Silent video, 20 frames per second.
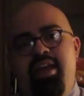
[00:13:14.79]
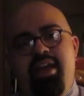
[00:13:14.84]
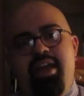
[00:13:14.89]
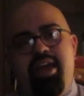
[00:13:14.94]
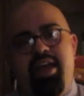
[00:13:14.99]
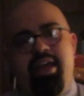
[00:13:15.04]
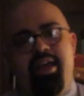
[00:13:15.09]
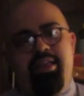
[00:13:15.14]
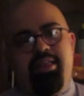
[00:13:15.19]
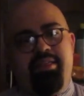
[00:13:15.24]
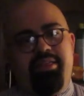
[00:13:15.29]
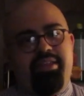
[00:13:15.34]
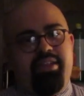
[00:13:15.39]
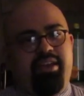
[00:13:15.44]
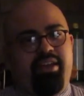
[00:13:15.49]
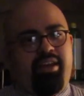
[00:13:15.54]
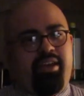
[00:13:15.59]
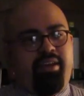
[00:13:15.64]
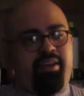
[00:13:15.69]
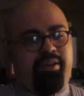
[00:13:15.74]
And
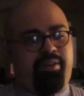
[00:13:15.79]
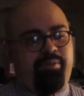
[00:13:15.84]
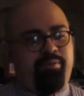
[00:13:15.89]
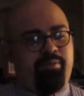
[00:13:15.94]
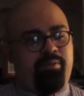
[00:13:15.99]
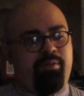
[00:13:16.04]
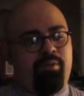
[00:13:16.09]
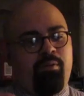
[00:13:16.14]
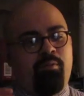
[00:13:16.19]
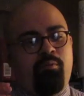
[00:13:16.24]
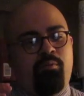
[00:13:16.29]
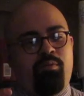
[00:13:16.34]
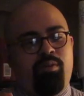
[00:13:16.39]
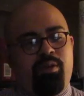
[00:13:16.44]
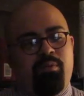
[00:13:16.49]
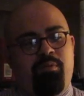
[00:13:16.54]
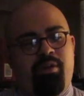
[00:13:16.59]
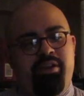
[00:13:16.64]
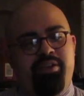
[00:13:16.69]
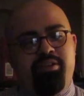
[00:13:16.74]
then what
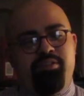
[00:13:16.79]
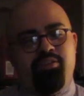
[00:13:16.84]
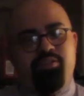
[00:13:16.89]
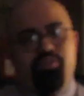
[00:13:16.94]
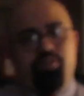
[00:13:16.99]
I want you to